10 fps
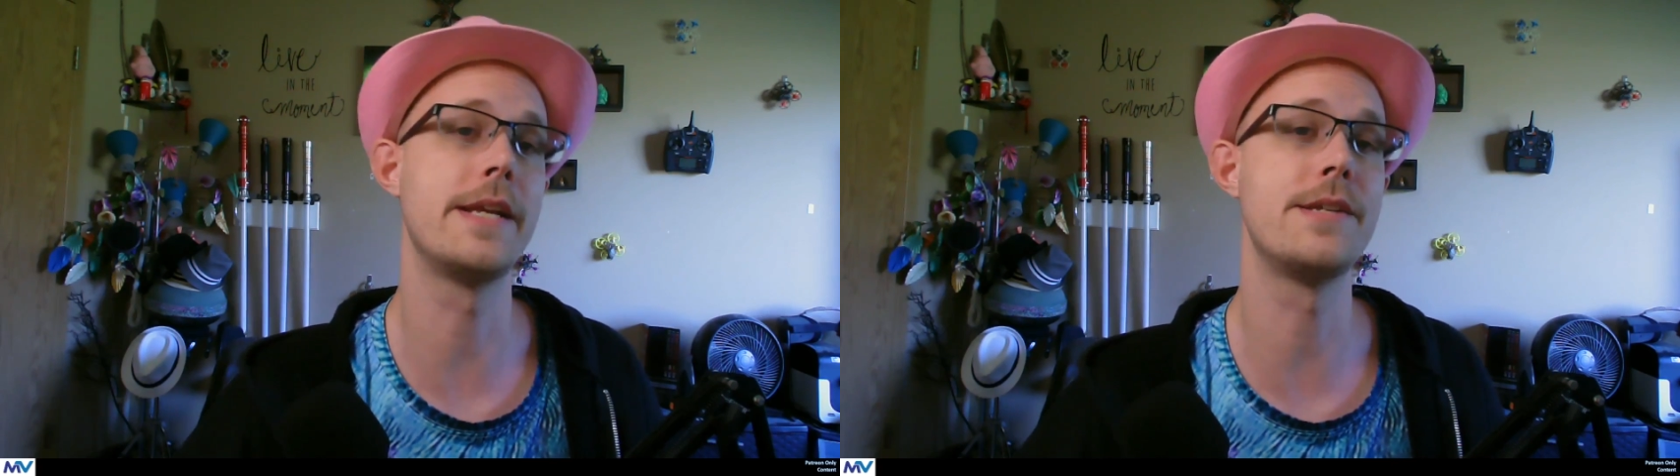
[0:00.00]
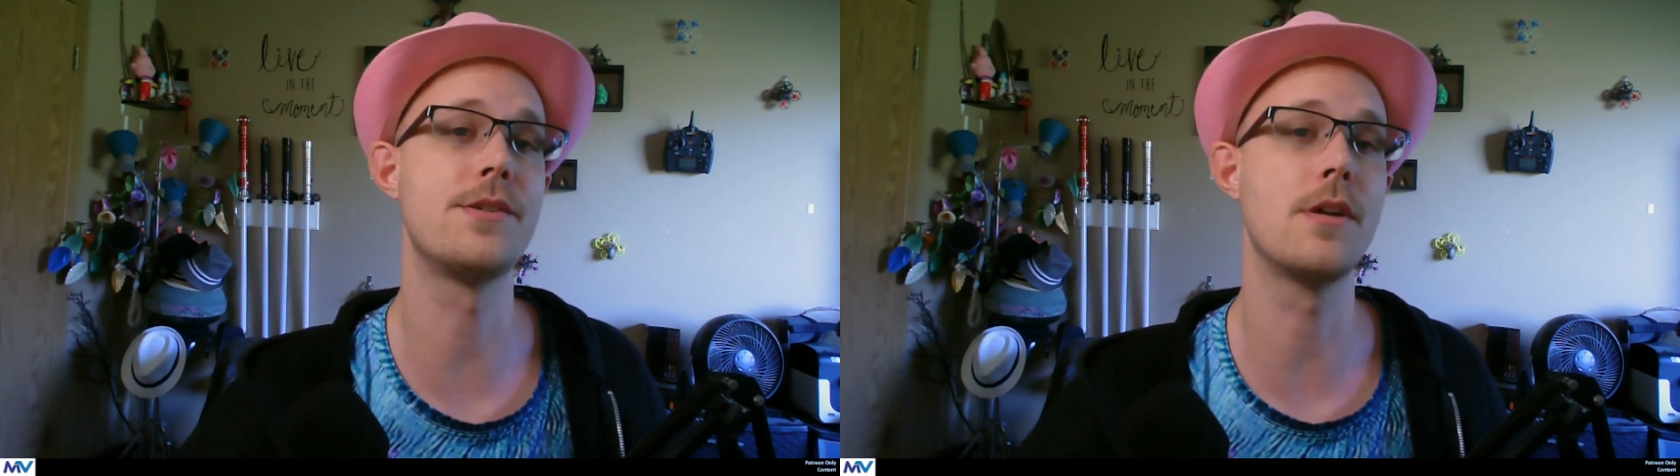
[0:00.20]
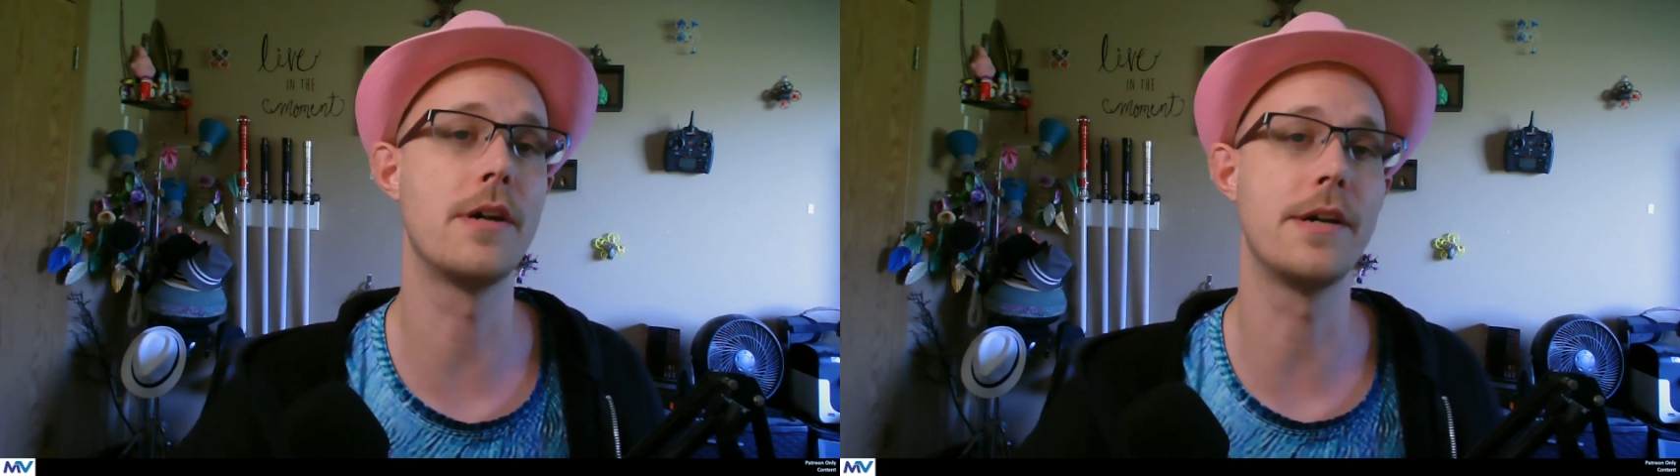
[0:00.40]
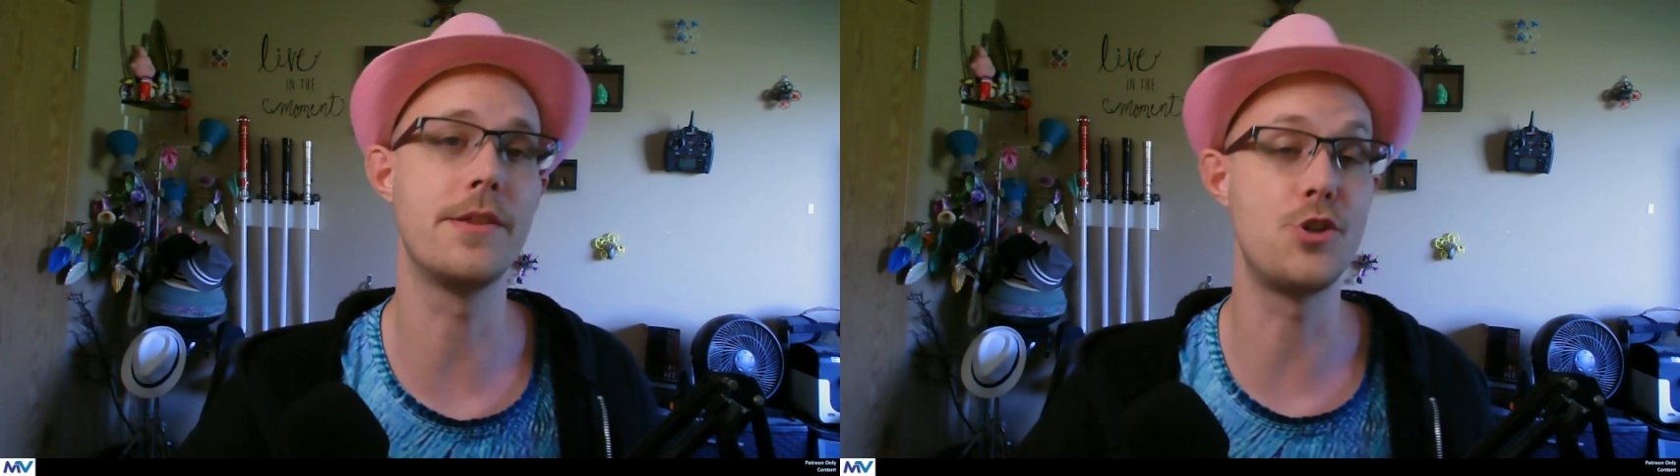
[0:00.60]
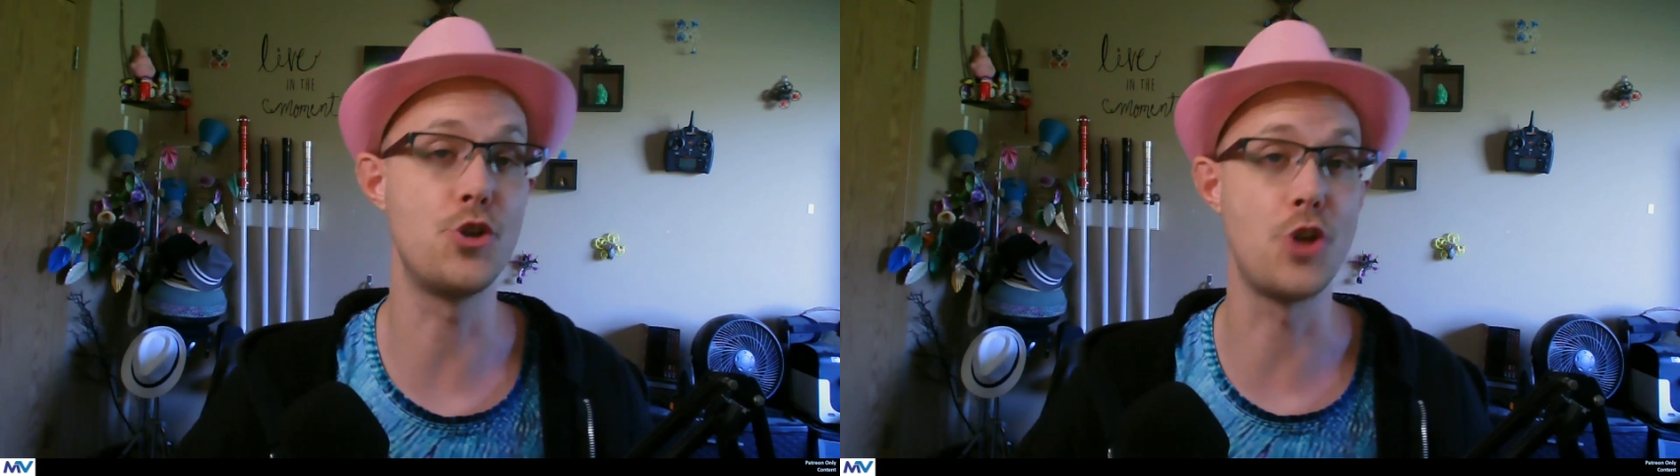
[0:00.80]
is that
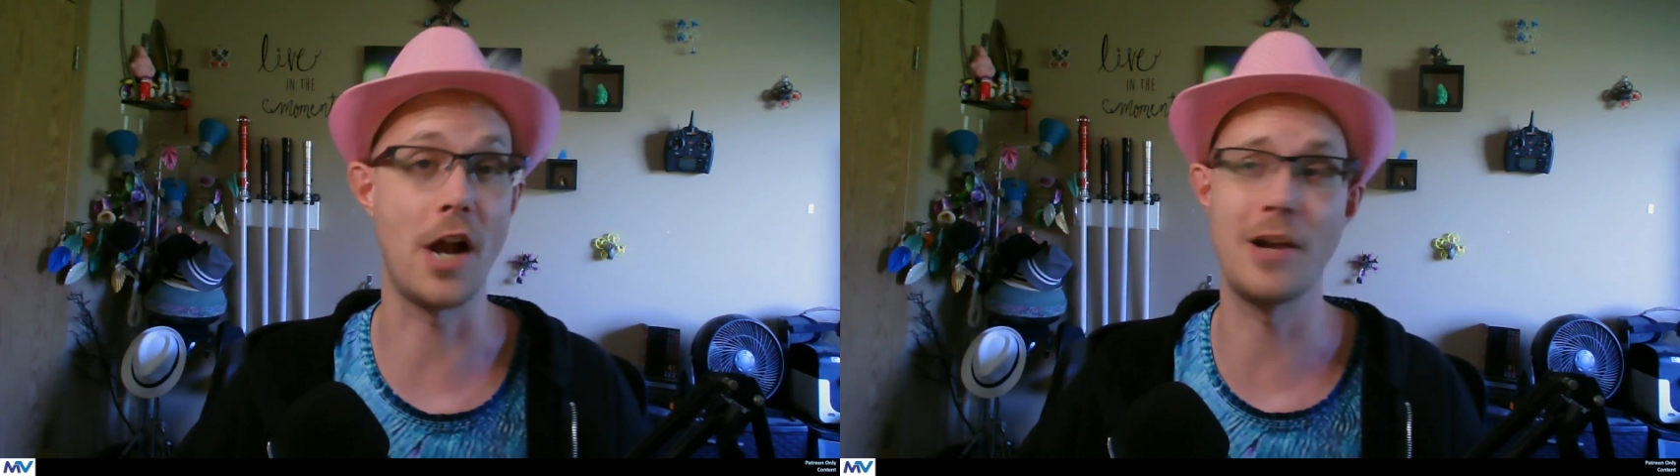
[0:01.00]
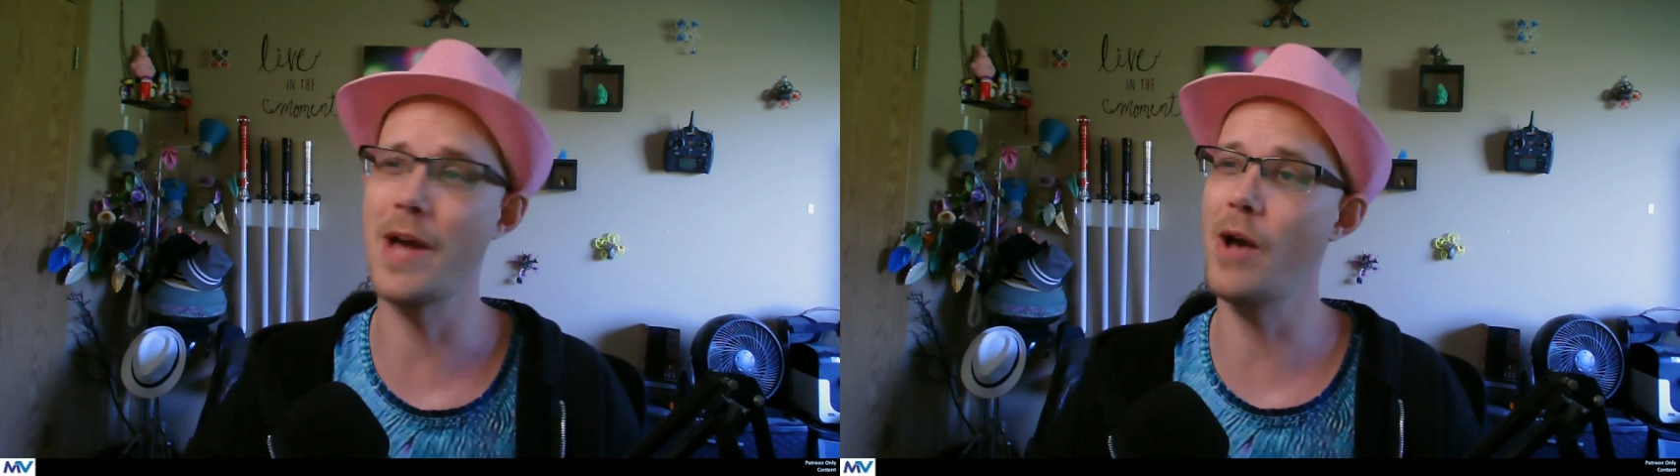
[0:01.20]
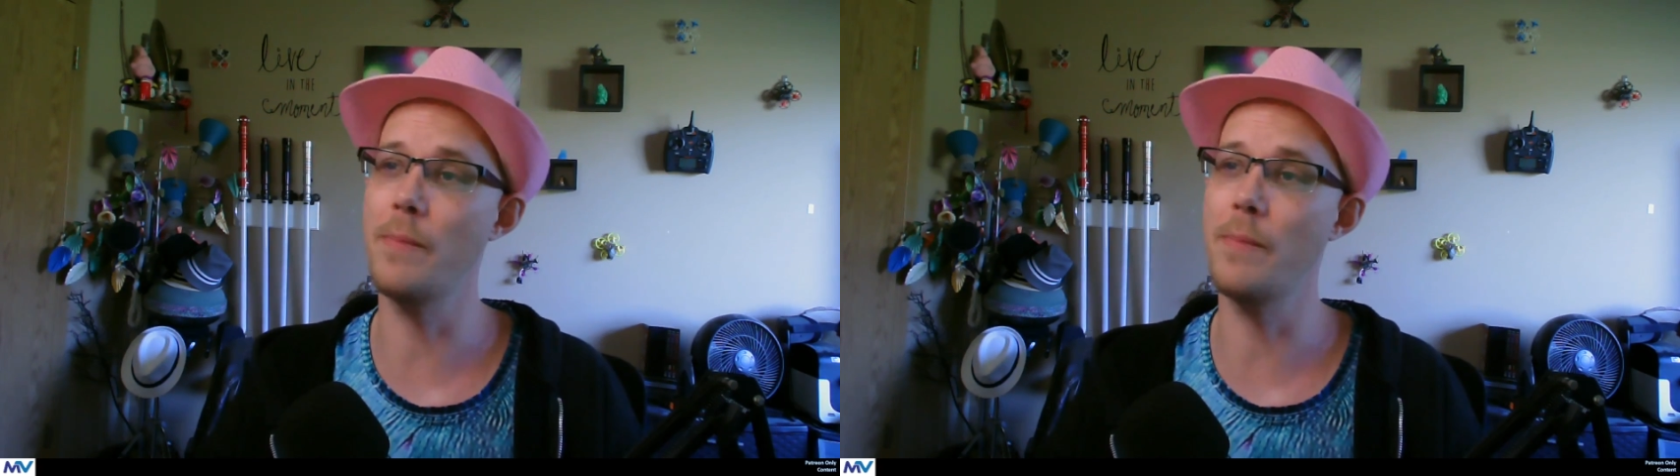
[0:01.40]
you're talking about.